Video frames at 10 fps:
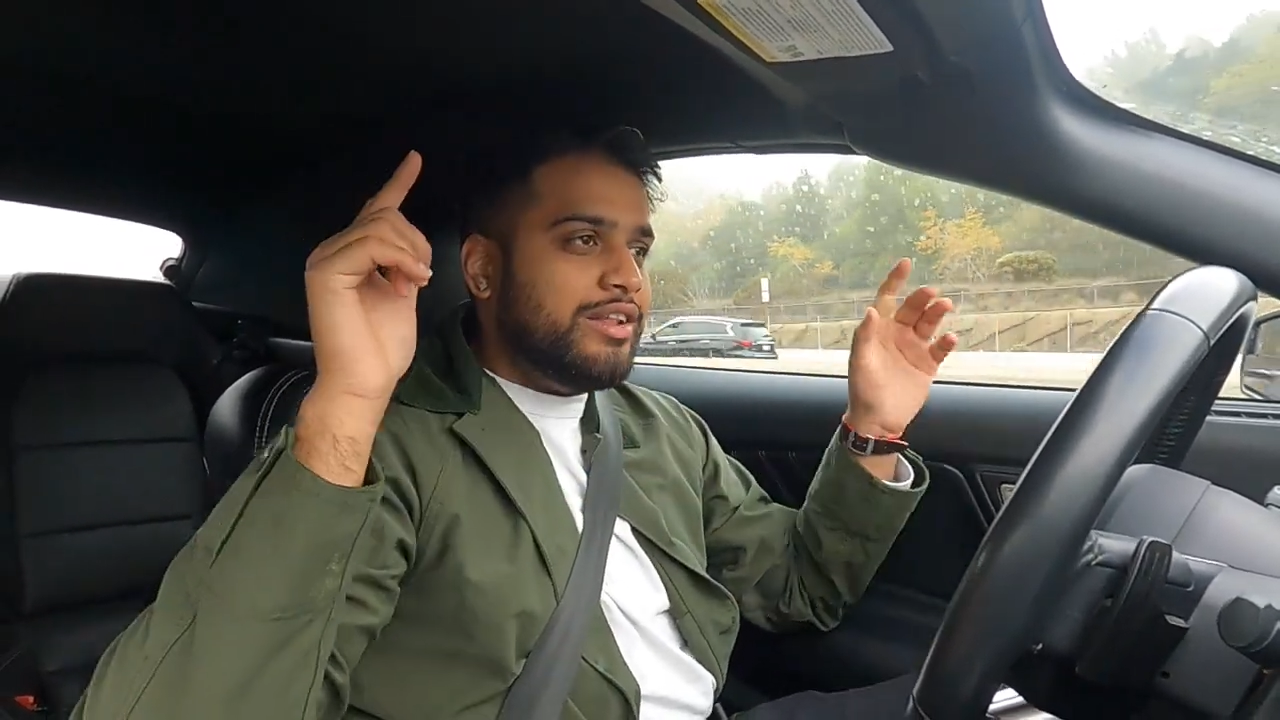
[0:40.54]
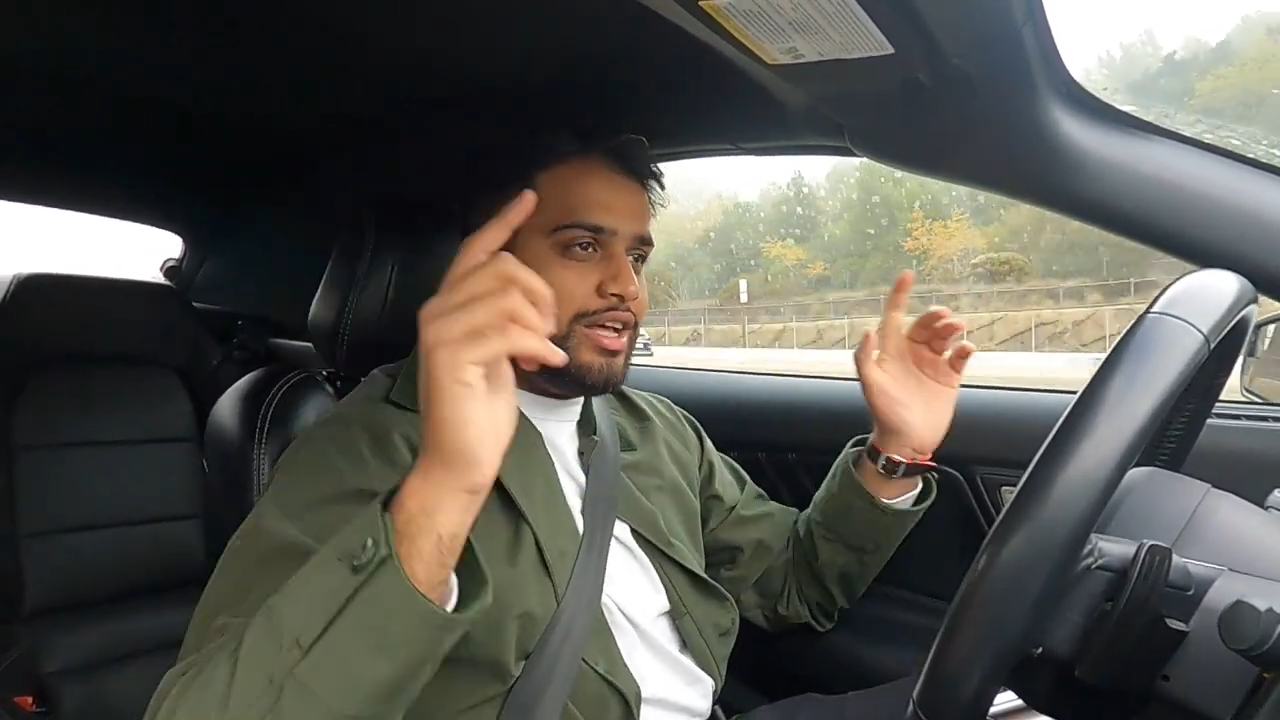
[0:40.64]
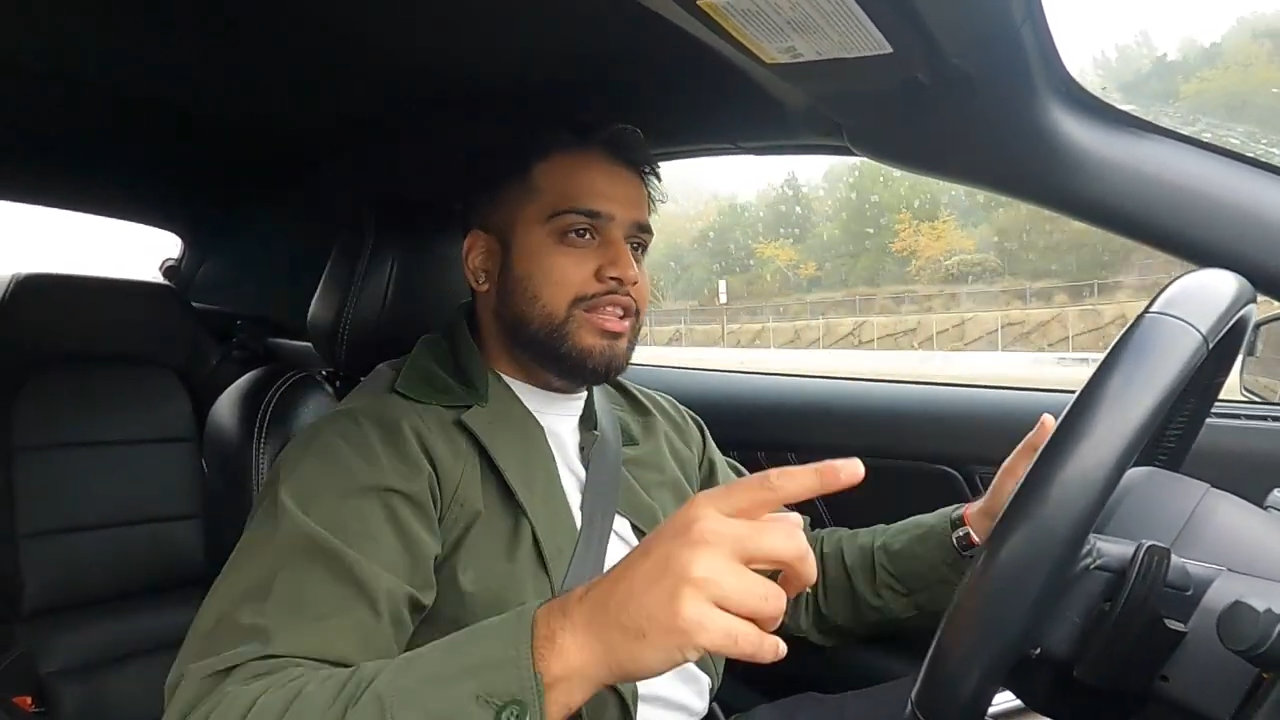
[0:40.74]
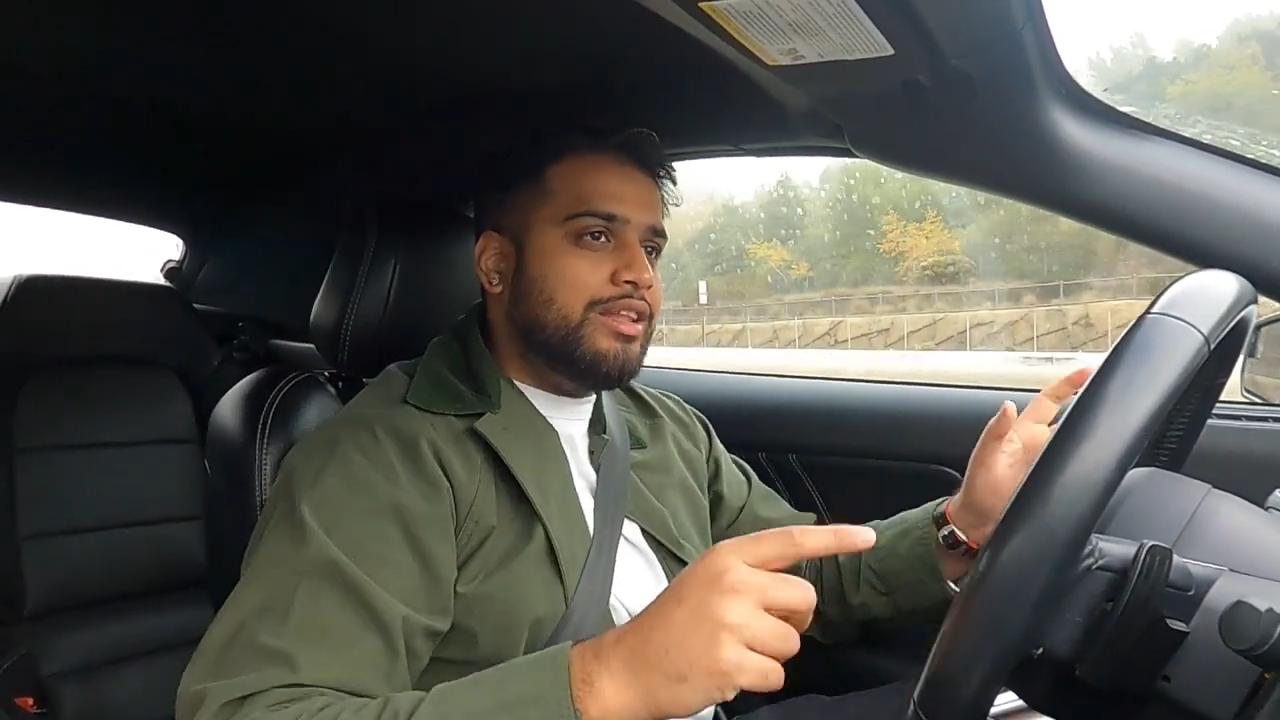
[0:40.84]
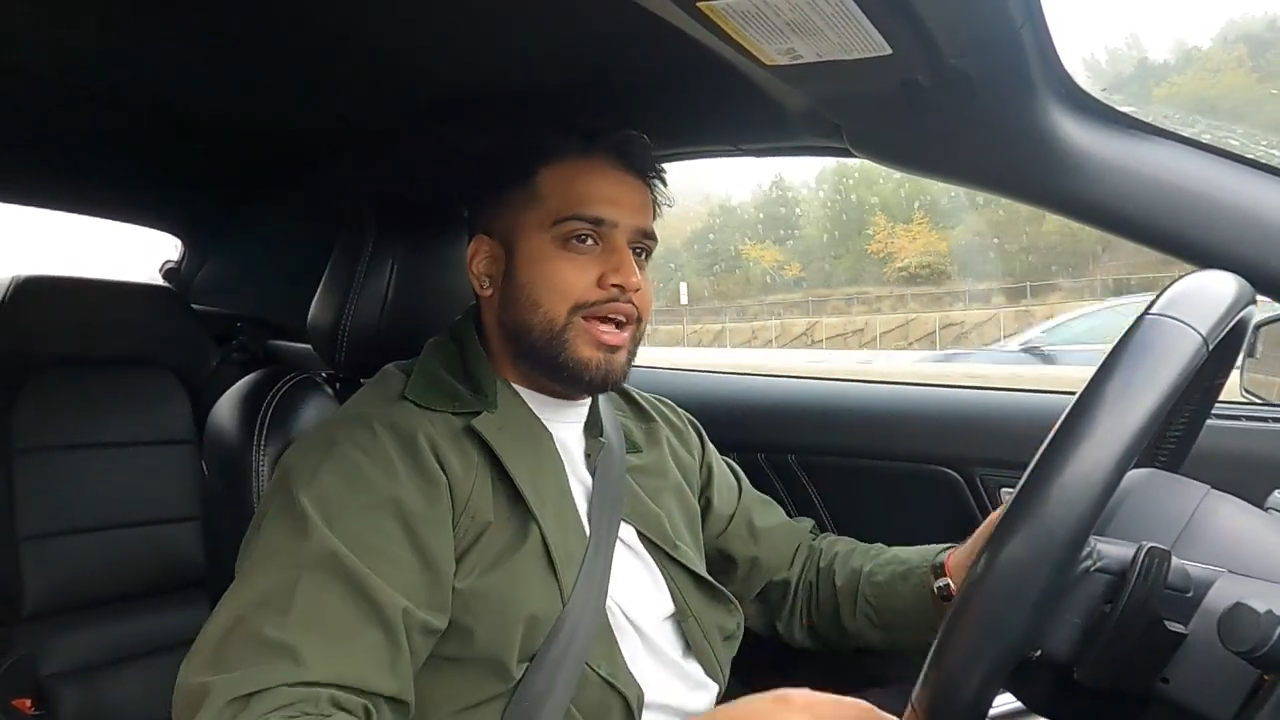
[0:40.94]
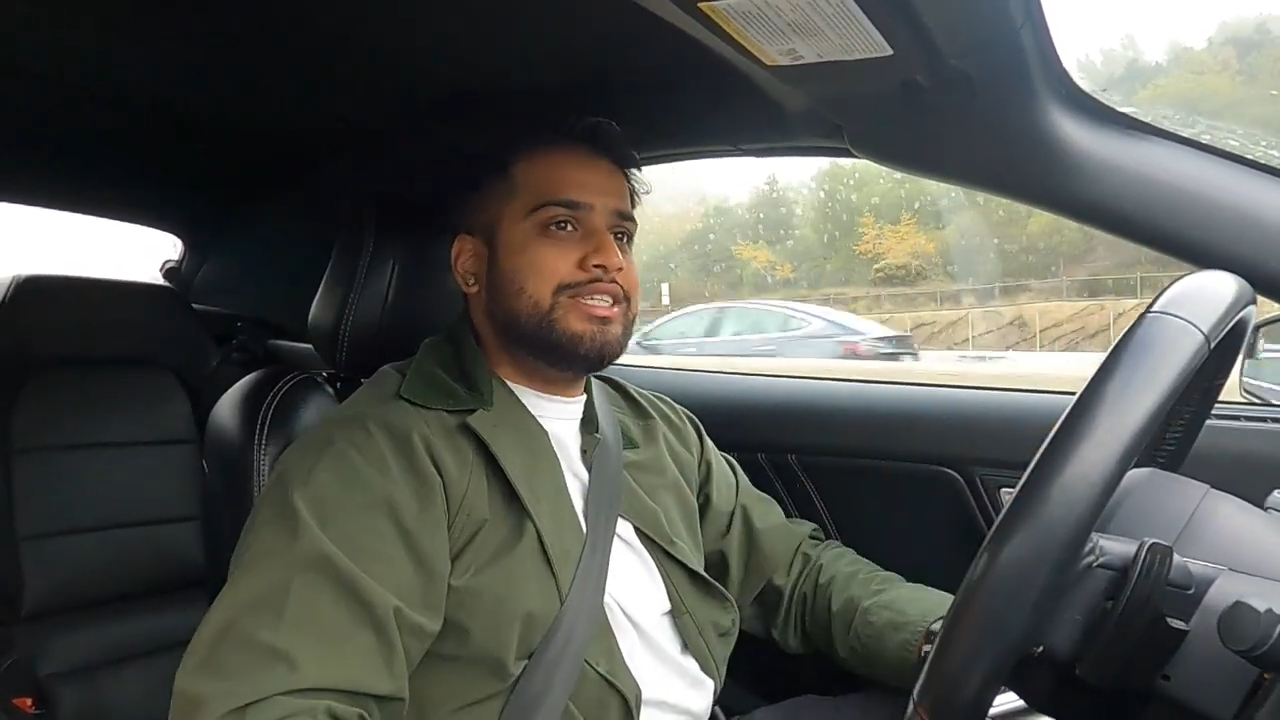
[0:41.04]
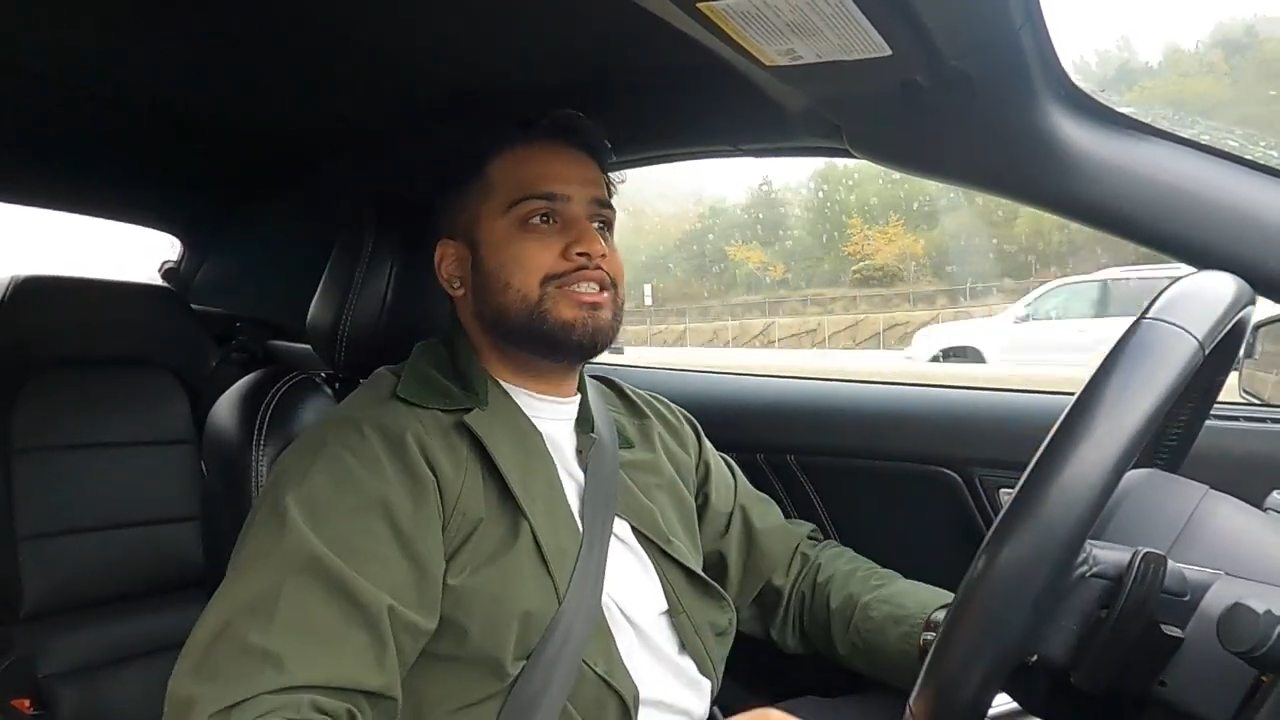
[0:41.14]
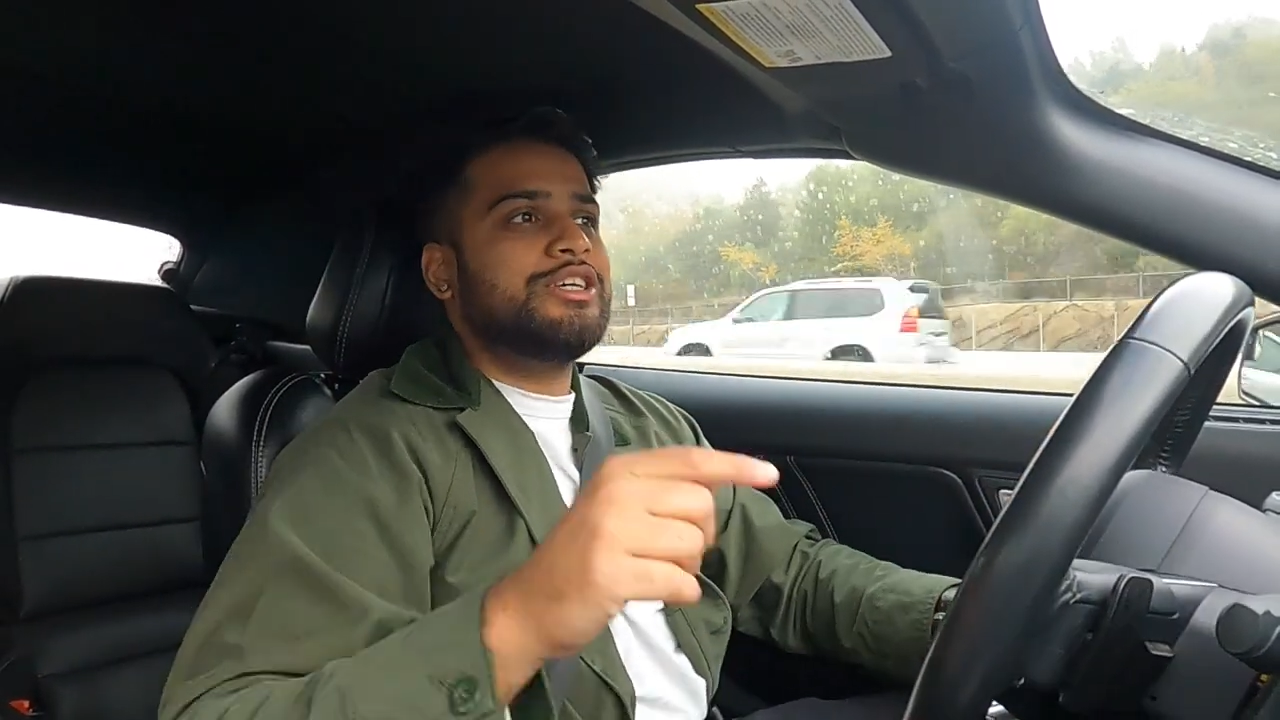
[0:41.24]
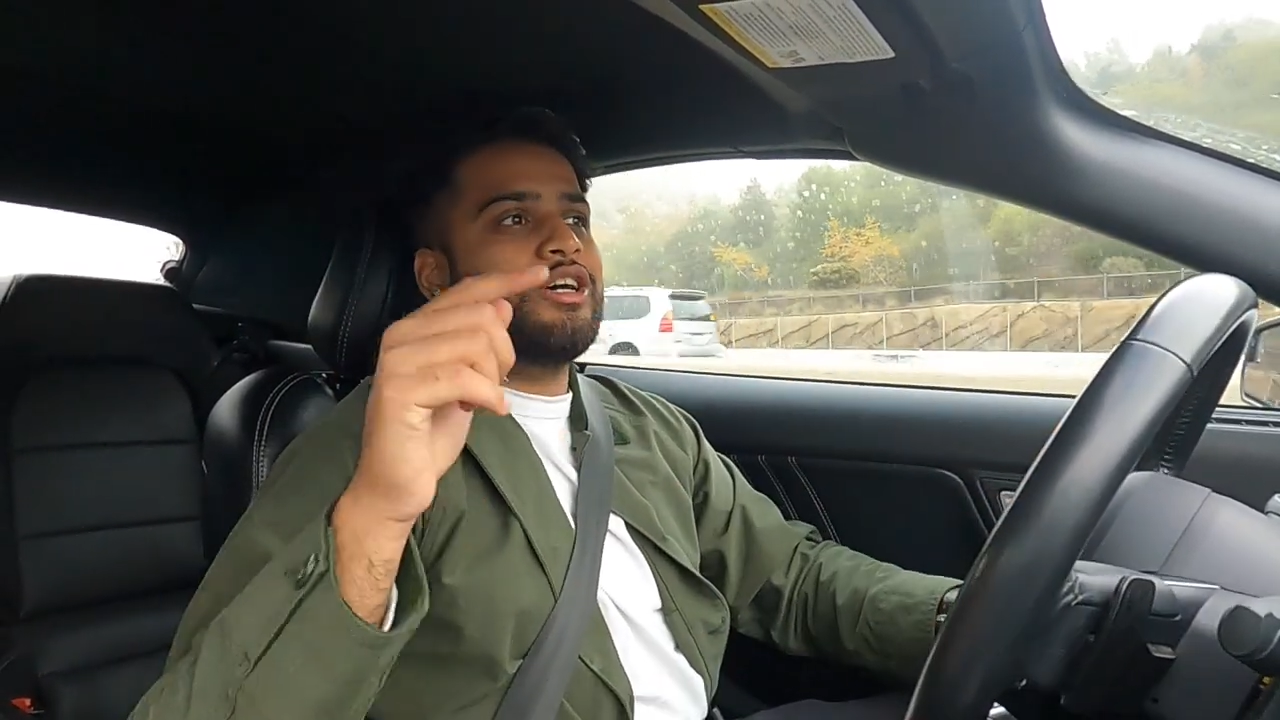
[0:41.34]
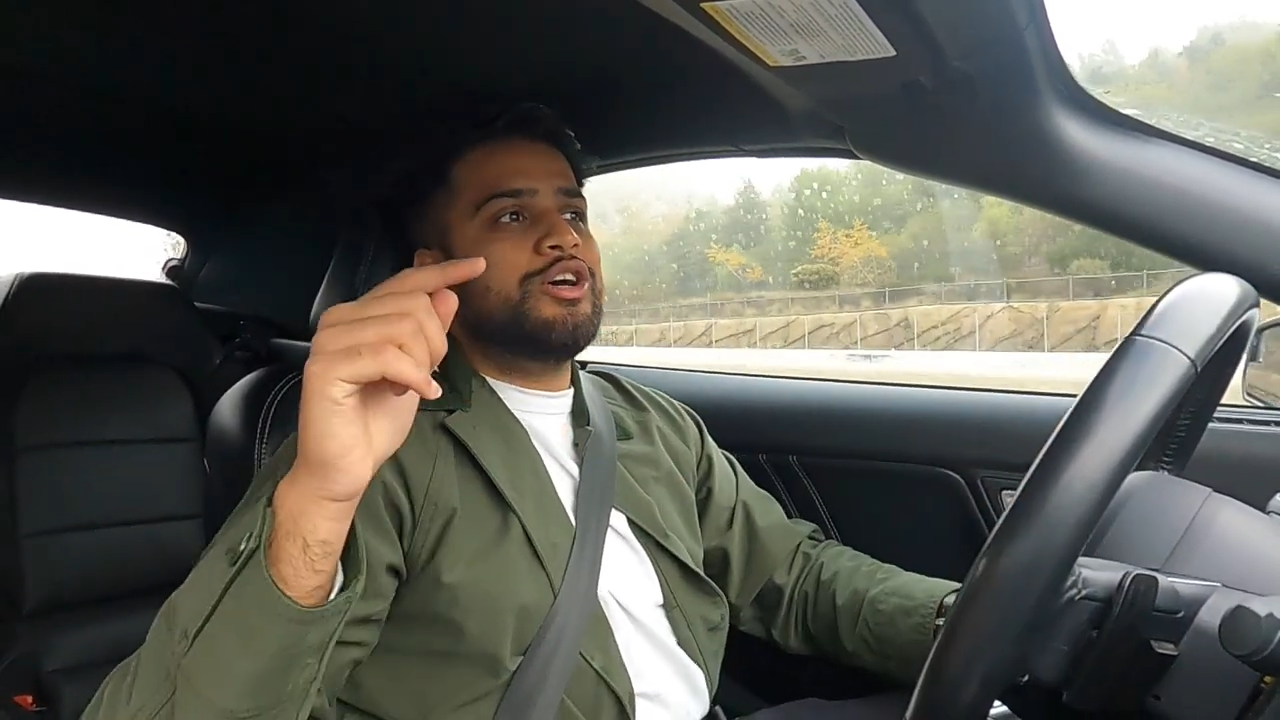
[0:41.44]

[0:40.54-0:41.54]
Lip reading: nonetheless,